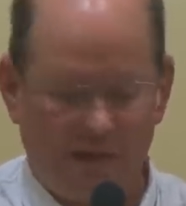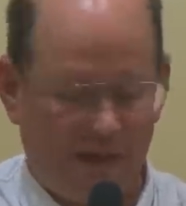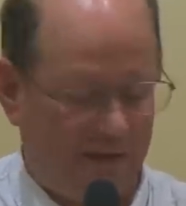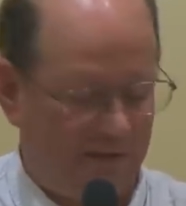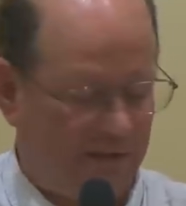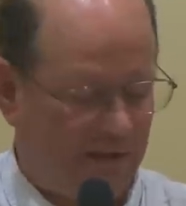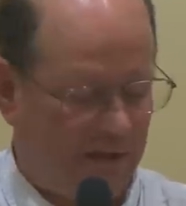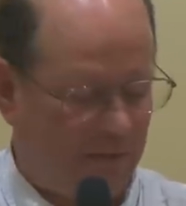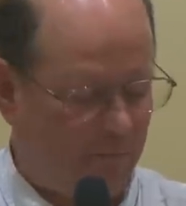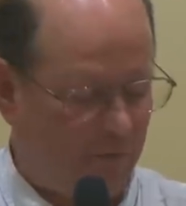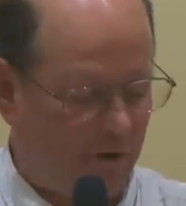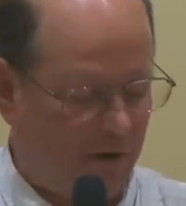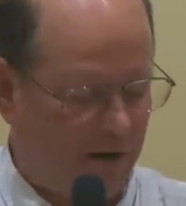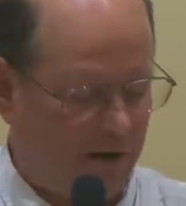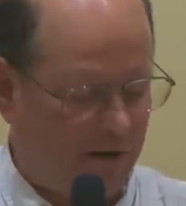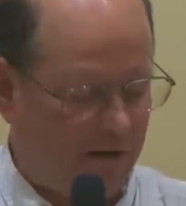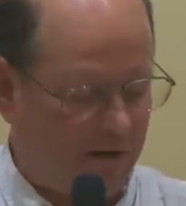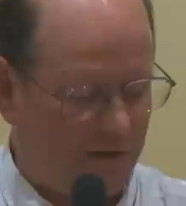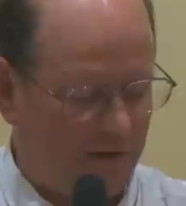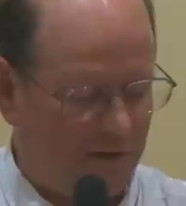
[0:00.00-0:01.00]
At
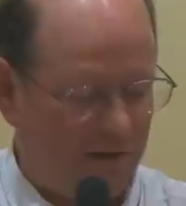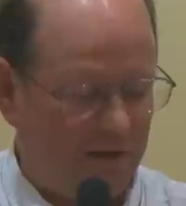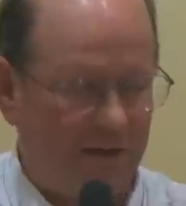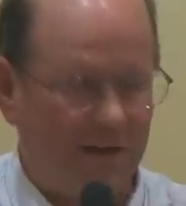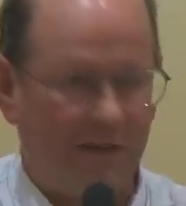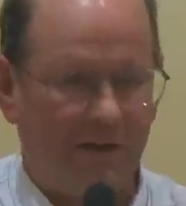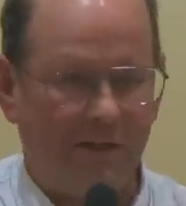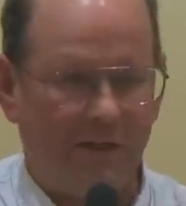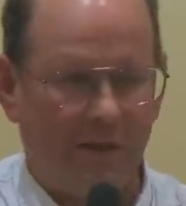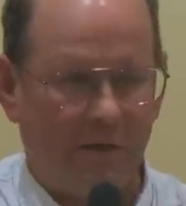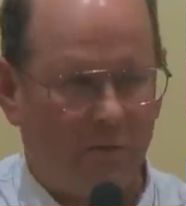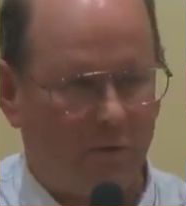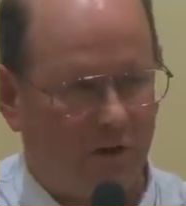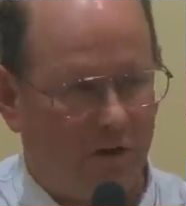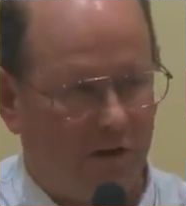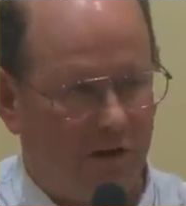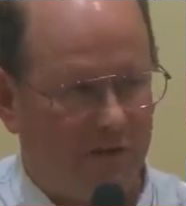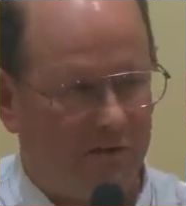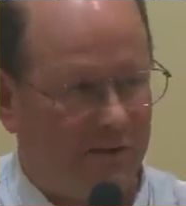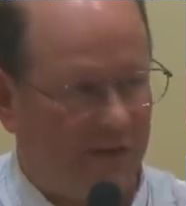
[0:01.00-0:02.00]
daybreak, they were
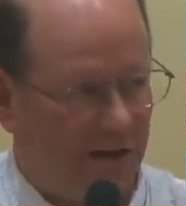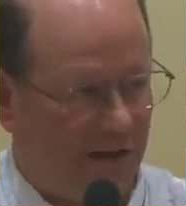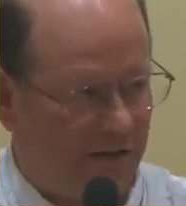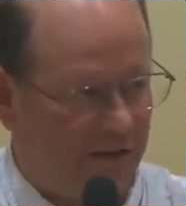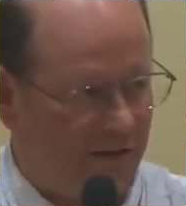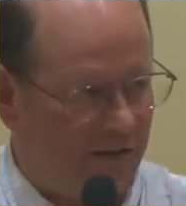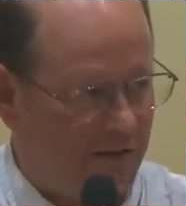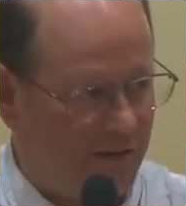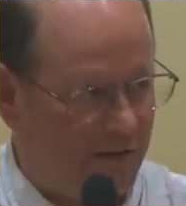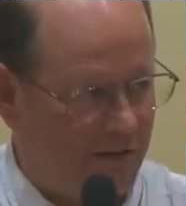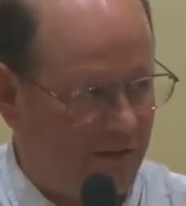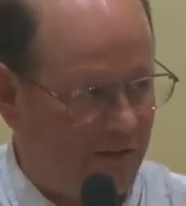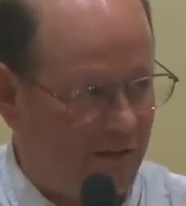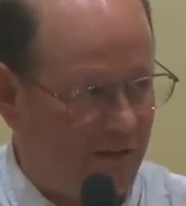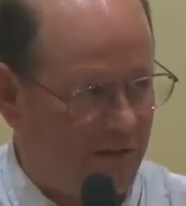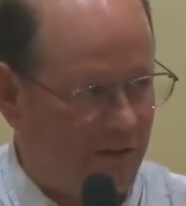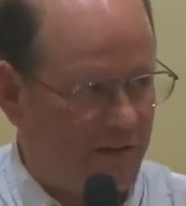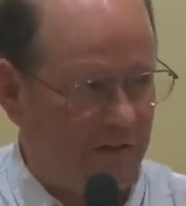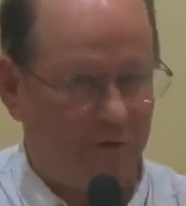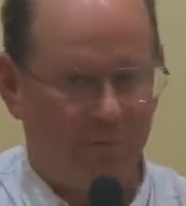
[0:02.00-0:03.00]
all dead.
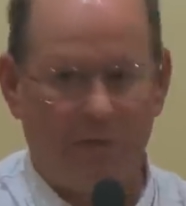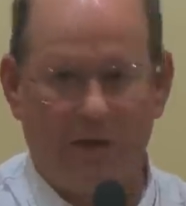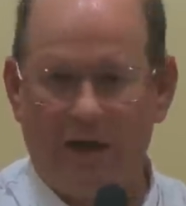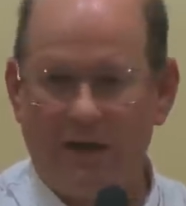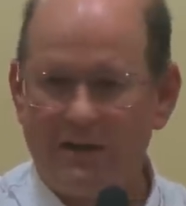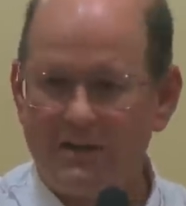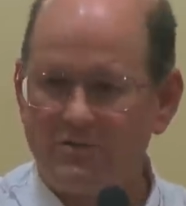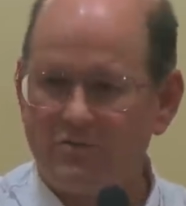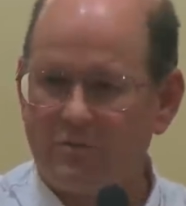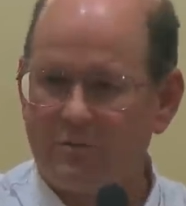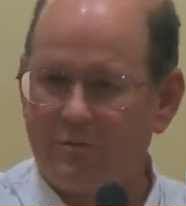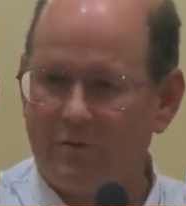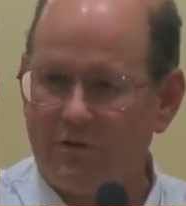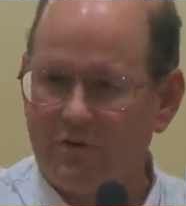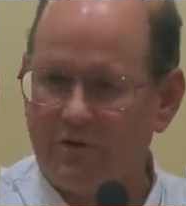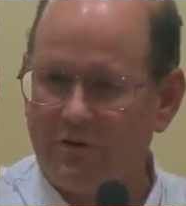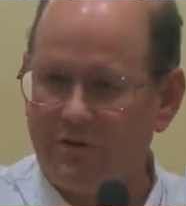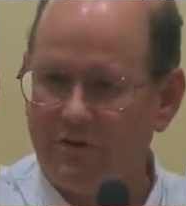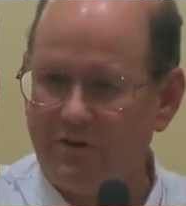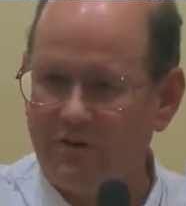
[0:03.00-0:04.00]
Their bodies were
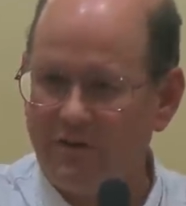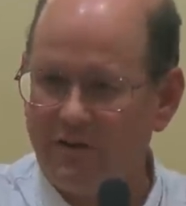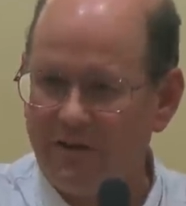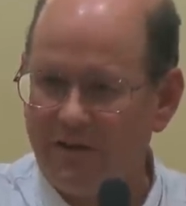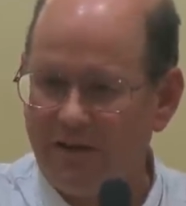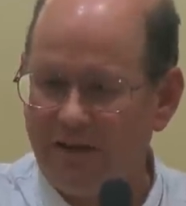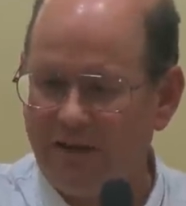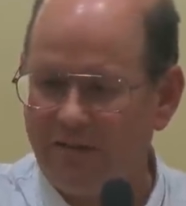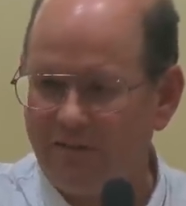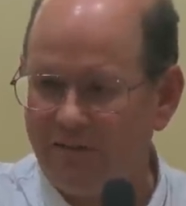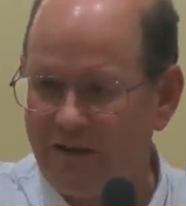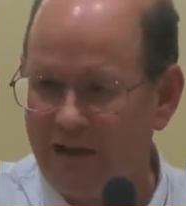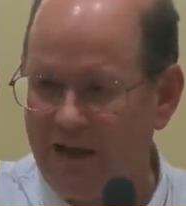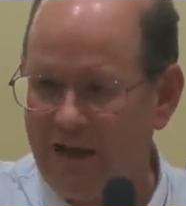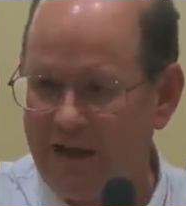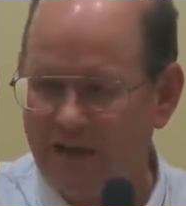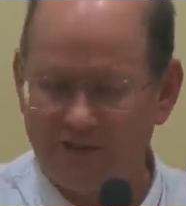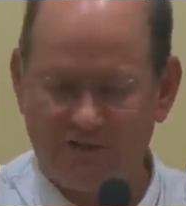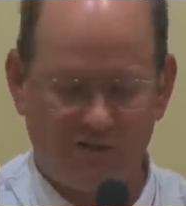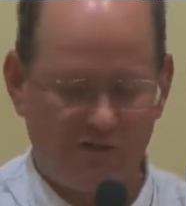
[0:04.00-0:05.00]
burned, and their
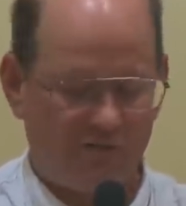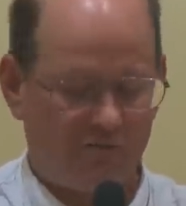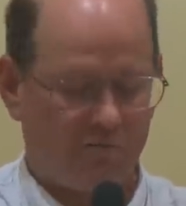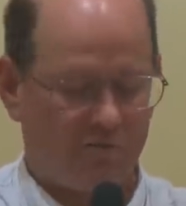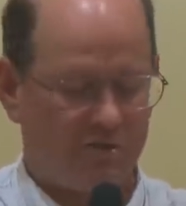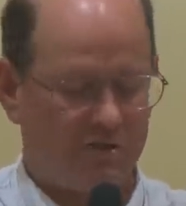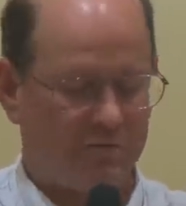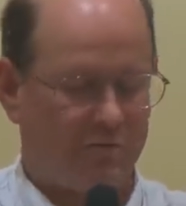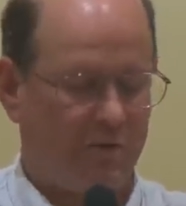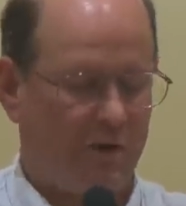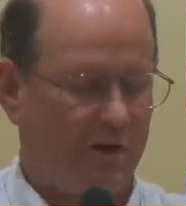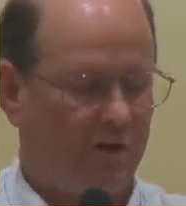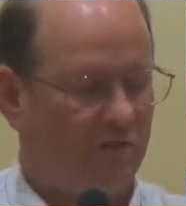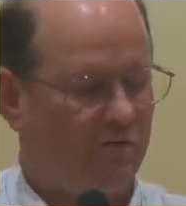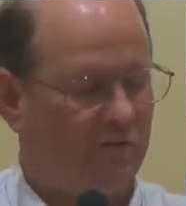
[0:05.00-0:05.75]
ashes were spread